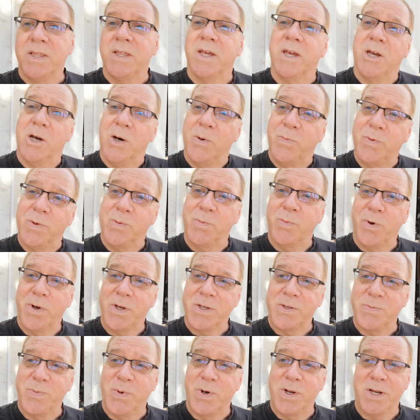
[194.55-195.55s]
They helped them
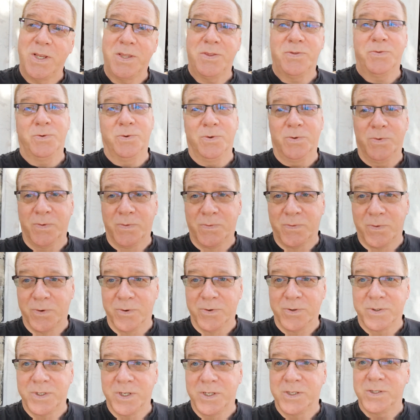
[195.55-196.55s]
raise money through, of
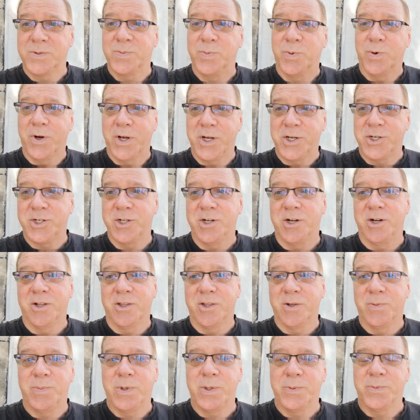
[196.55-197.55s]
course, inspiration and
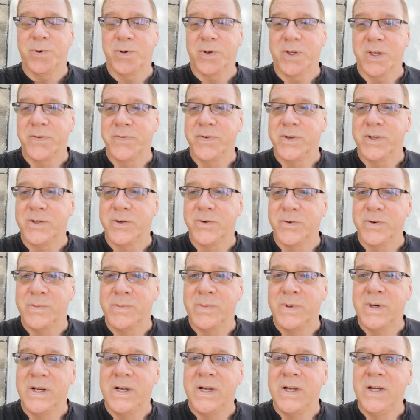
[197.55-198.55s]
other people giving to them.
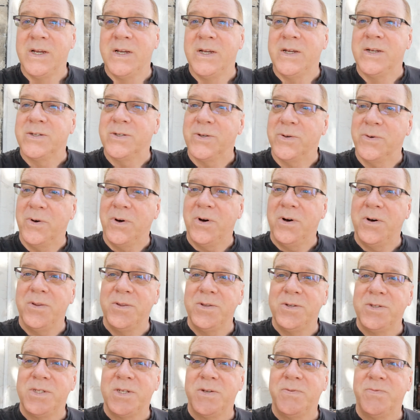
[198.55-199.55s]
So all
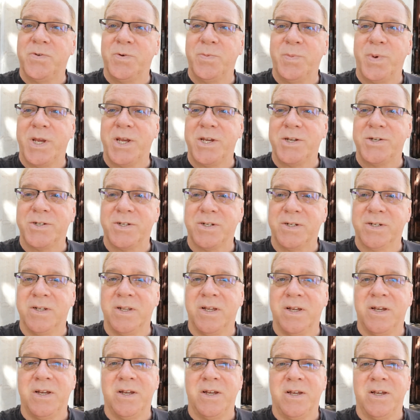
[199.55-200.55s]
this information,
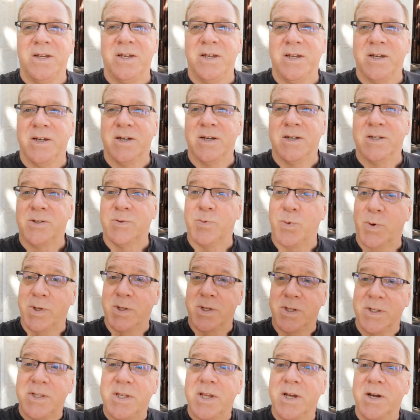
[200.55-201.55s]
yeah, I just
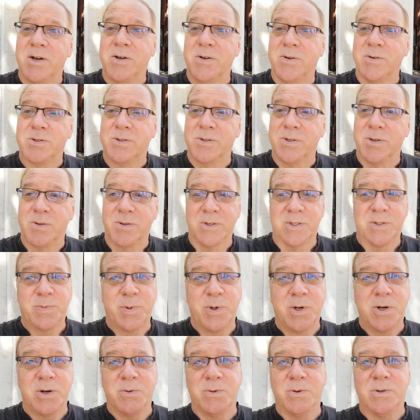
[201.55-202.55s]
wanted to tell you. So the
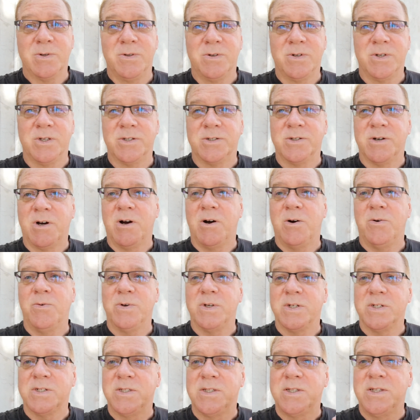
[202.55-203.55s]
spirit world is
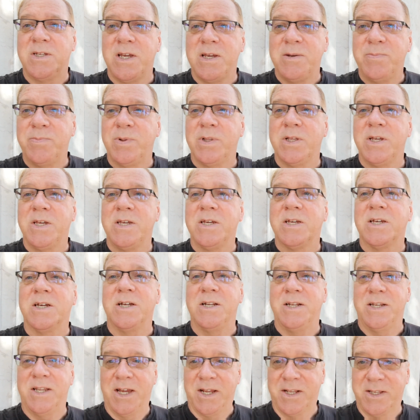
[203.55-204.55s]
always deeply
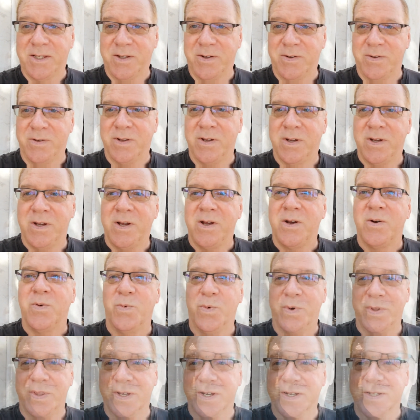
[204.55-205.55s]
connected
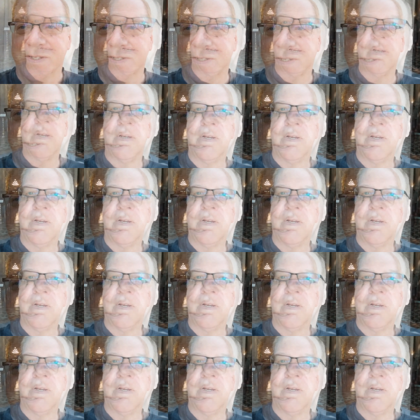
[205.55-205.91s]
with us.